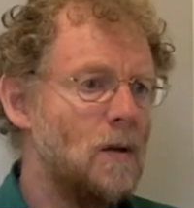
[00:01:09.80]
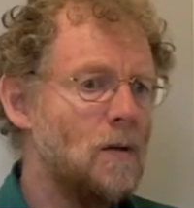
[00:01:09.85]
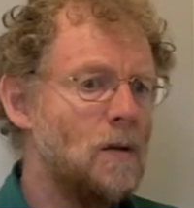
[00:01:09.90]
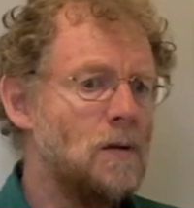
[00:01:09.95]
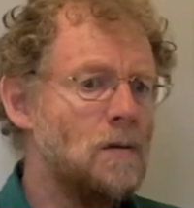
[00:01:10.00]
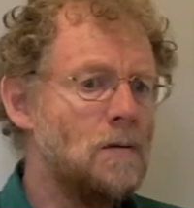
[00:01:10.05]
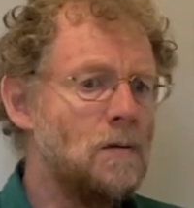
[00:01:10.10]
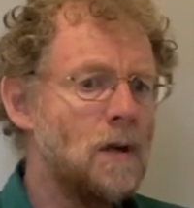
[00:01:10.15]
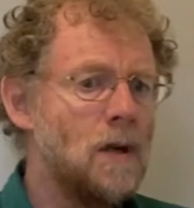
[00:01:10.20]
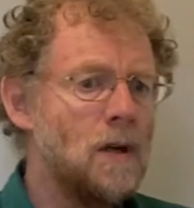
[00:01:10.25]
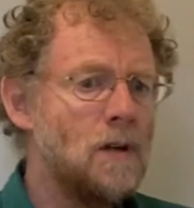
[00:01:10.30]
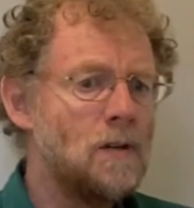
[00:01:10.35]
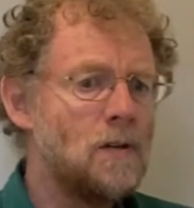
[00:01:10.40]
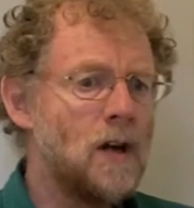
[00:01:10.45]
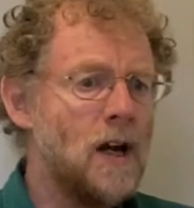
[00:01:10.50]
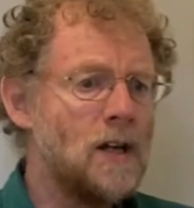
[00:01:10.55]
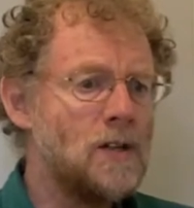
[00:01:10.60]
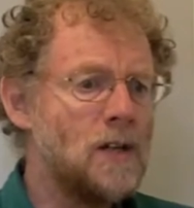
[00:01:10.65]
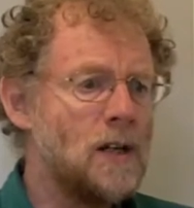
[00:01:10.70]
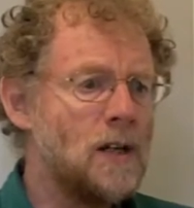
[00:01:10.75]
Well,
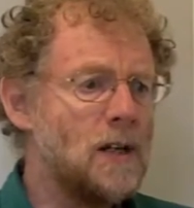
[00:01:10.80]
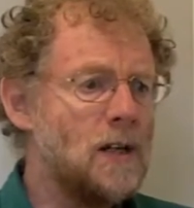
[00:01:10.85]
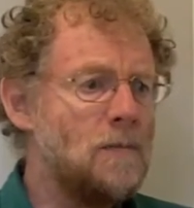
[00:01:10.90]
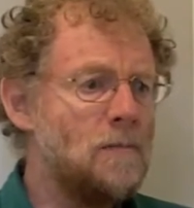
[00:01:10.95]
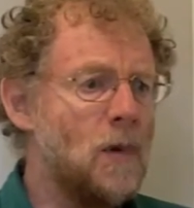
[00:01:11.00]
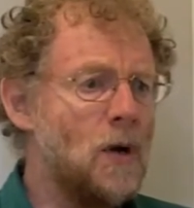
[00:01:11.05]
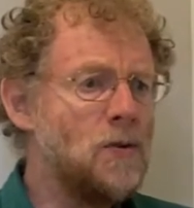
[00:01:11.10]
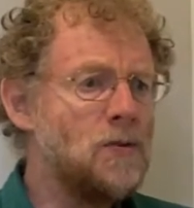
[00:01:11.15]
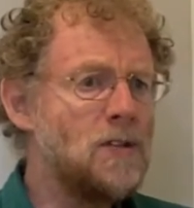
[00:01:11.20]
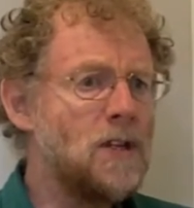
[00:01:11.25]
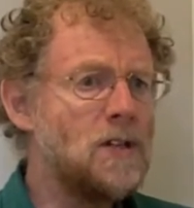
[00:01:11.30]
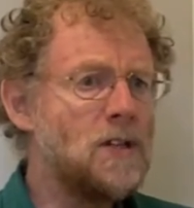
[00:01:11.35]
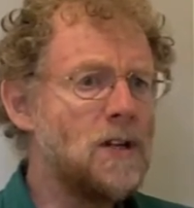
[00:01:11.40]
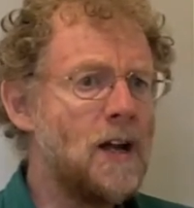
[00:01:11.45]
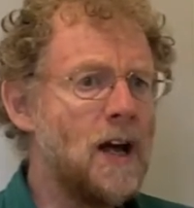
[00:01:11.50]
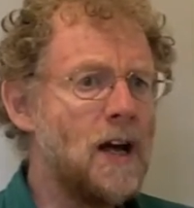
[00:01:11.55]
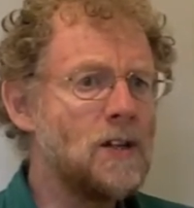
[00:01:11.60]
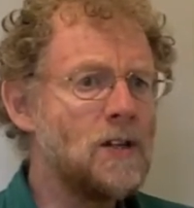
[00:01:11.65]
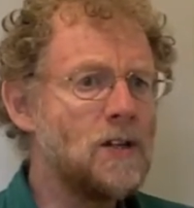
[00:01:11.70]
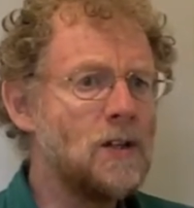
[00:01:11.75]
tragically, most
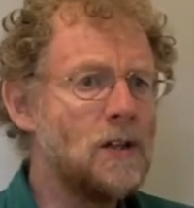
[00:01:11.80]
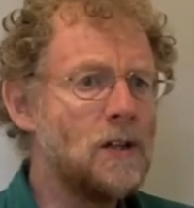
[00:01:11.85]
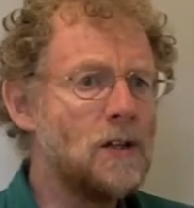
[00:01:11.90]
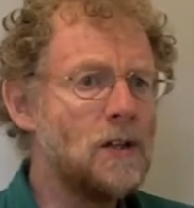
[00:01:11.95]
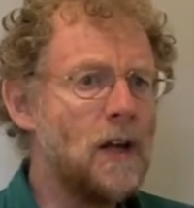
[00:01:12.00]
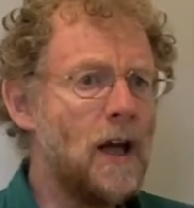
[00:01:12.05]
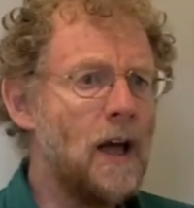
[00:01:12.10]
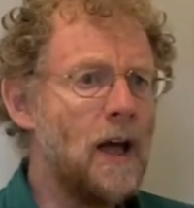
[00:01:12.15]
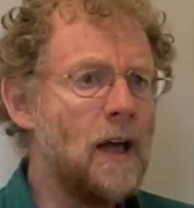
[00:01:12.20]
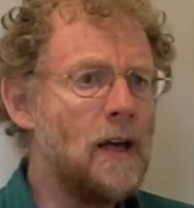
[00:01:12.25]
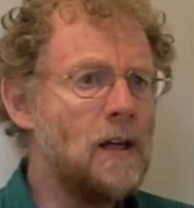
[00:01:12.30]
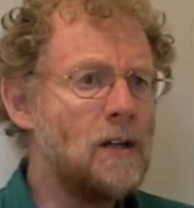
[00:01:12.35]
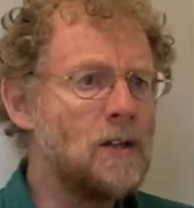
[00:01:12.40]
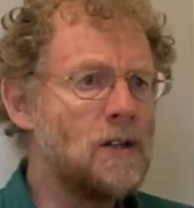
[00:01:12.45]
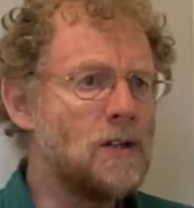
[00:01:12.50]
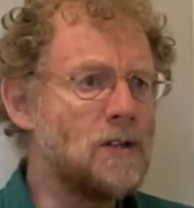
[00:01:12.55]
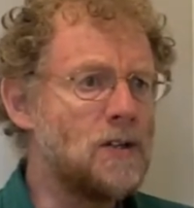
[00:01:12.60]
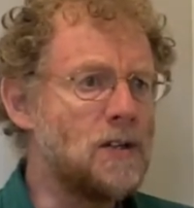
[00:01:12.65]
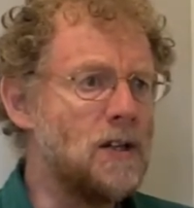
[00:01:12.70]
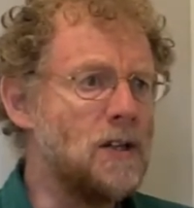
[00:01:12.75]
international
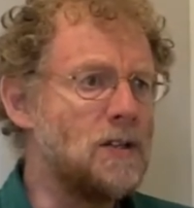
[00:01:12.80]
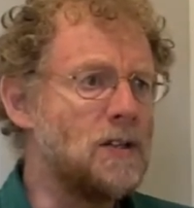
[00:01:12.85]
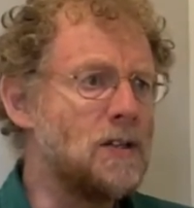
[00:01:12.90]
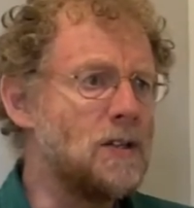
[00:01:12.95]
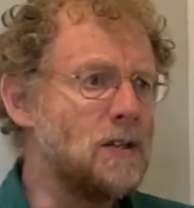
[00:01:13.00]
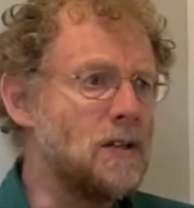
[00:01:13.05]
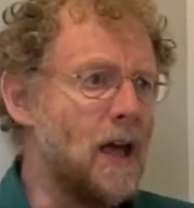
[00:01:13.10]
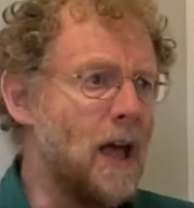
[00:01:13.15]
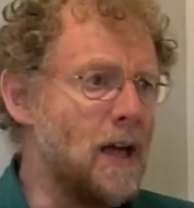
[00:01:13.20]
agencies,